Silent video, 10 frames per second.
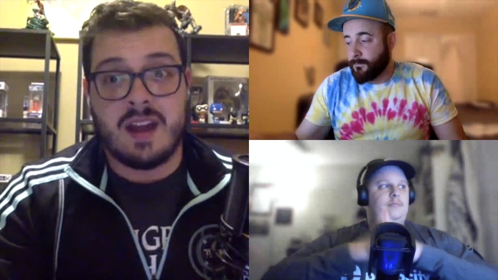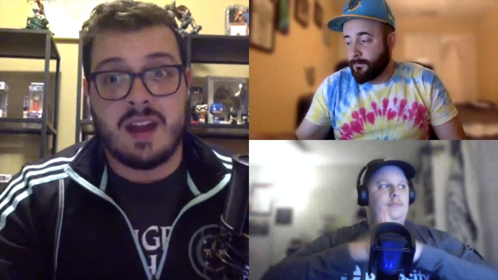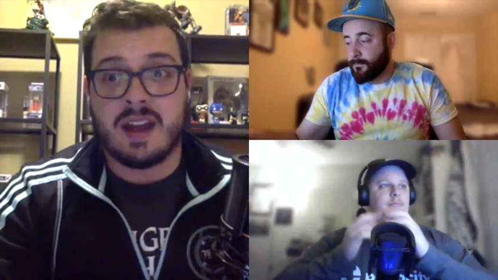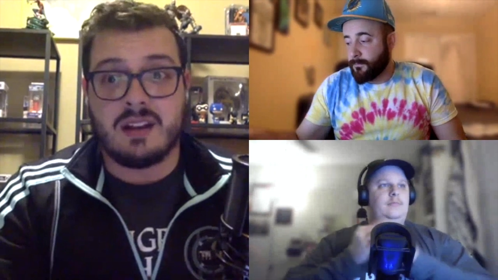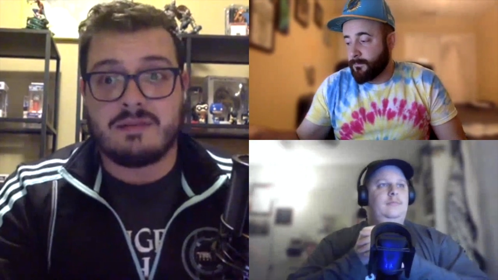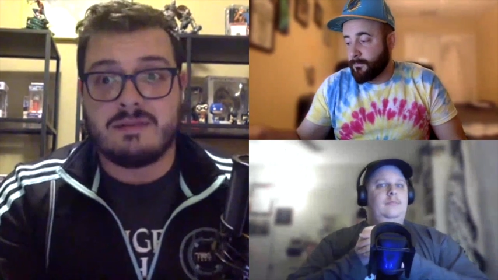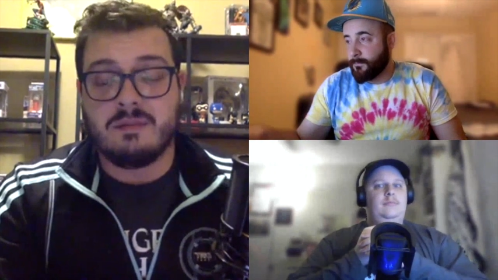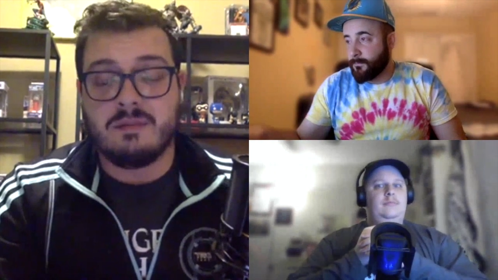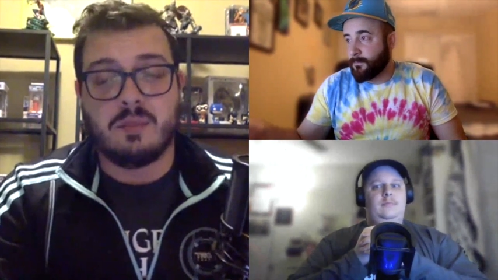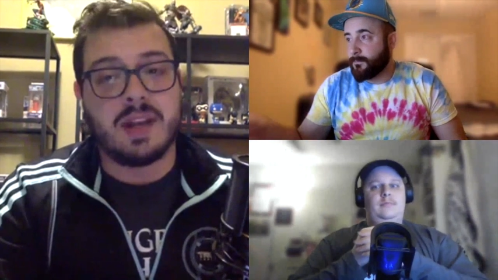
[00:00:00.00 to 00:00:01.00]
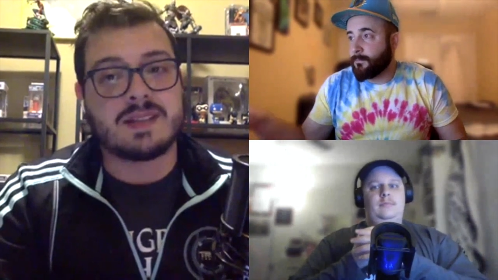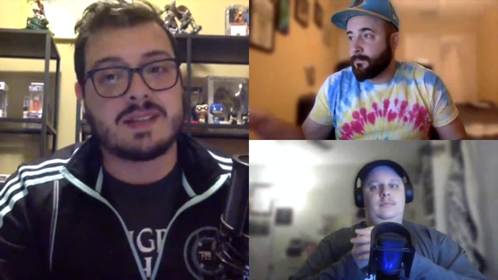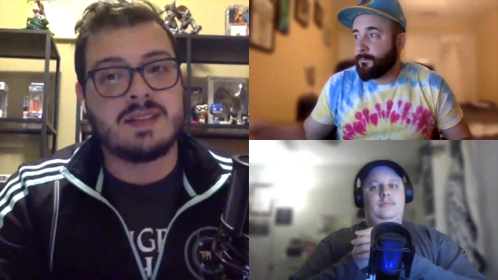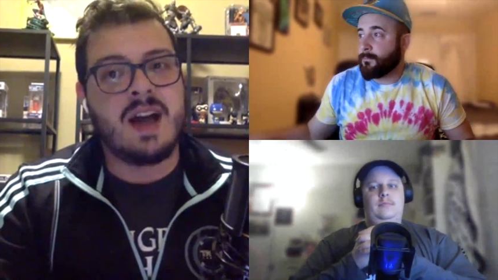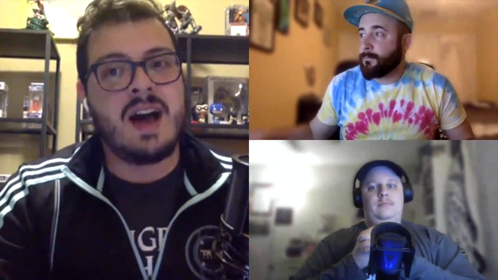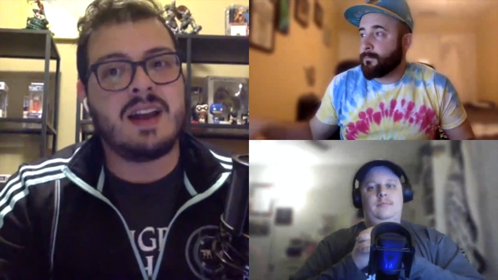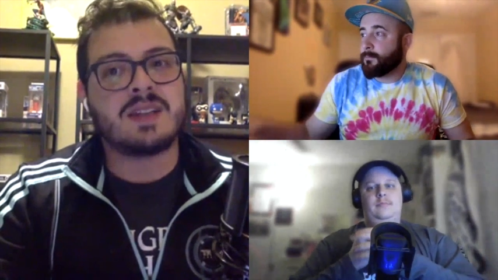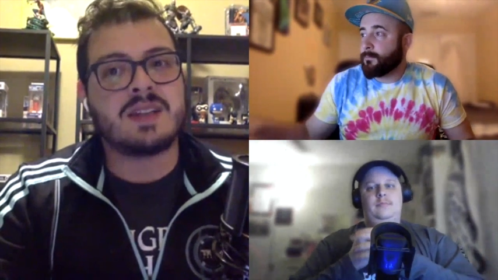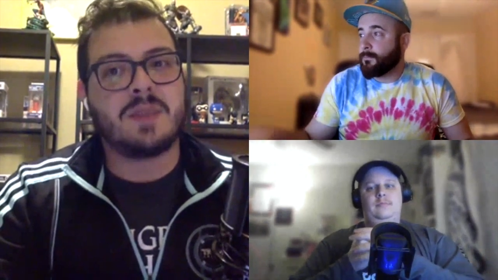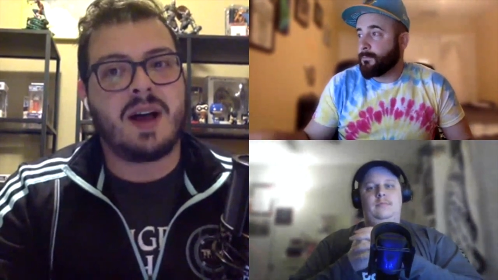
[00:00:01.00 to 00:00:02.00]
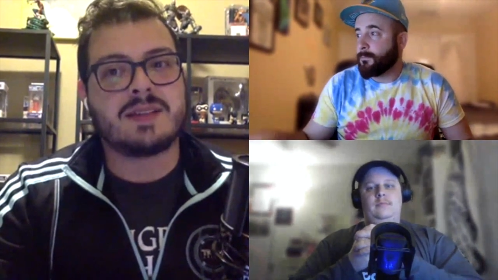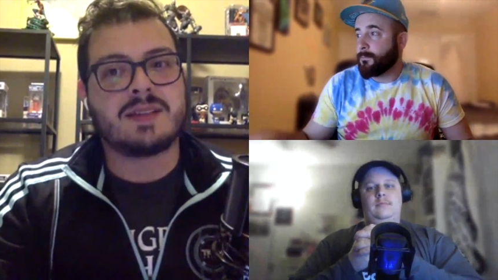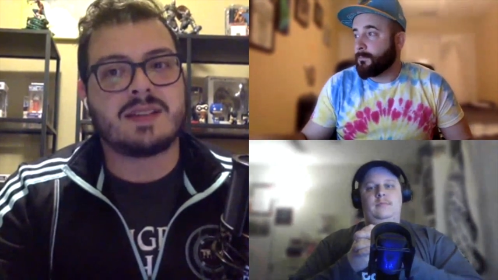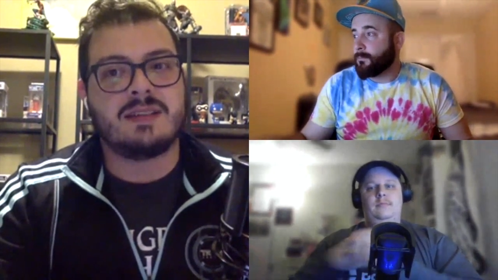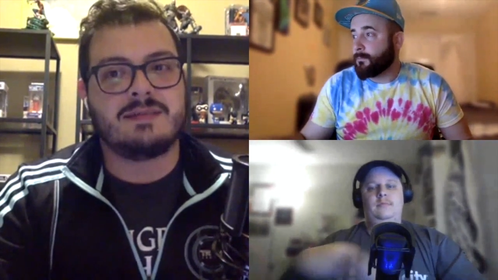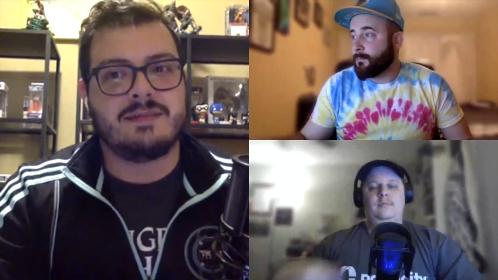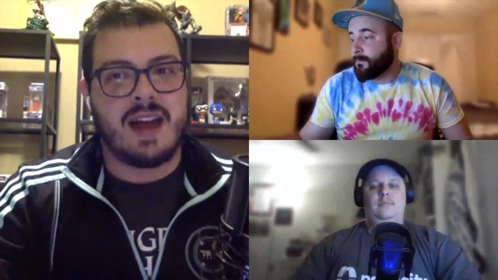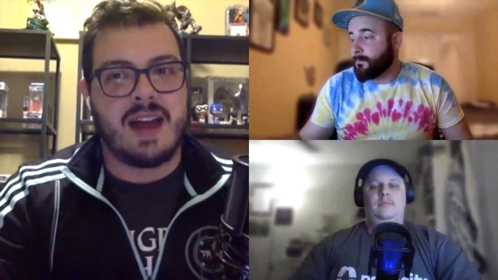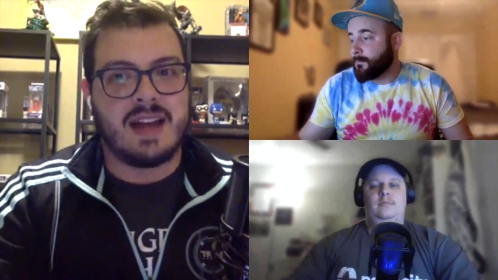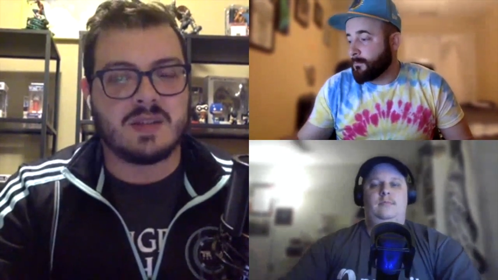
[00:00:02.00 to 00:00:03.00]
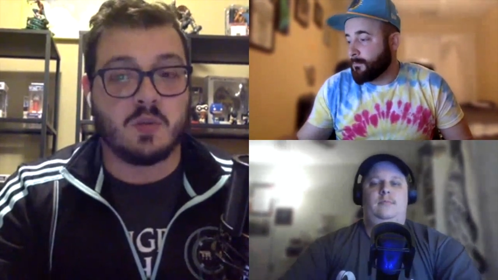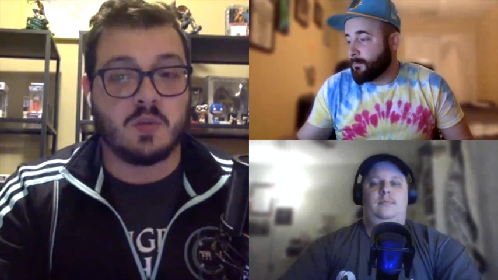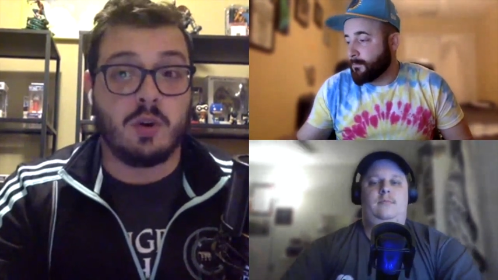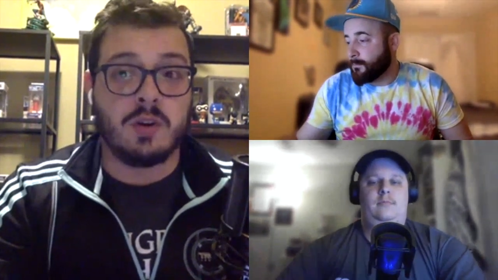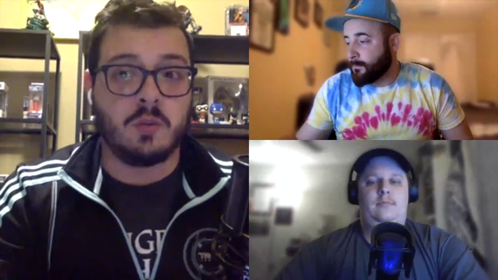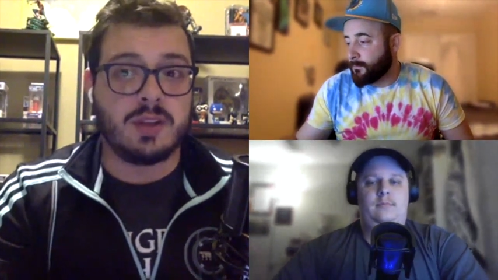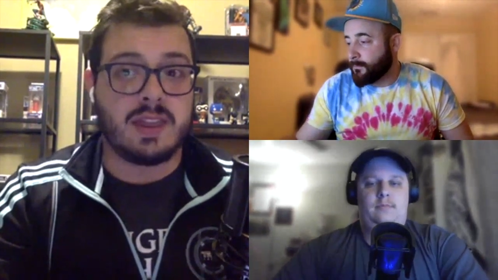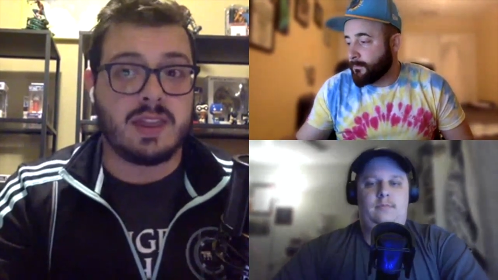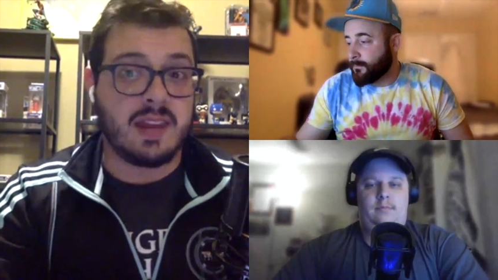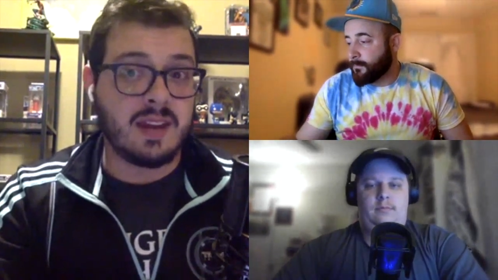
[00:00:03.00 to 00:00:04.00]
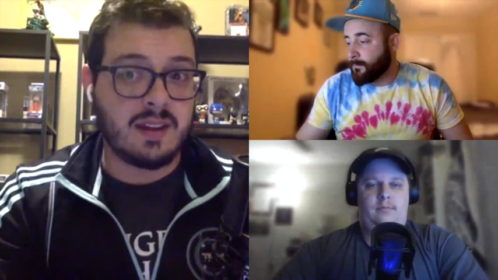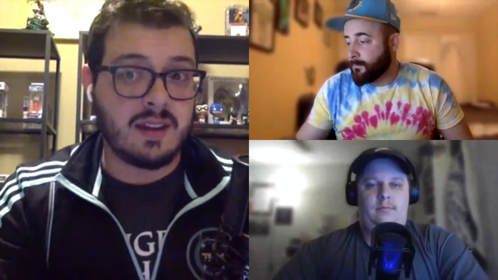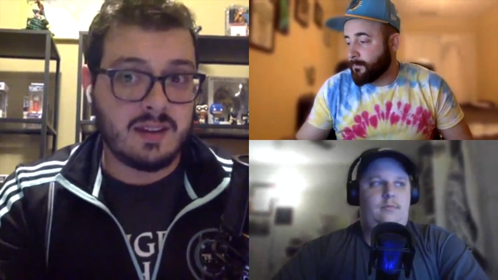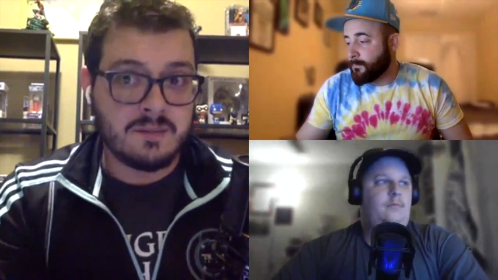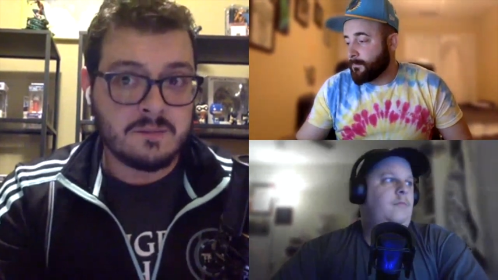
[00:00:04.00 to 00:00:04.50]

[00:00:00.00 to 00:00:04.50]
Speaker 1: negative, but it's not as positive as one would think.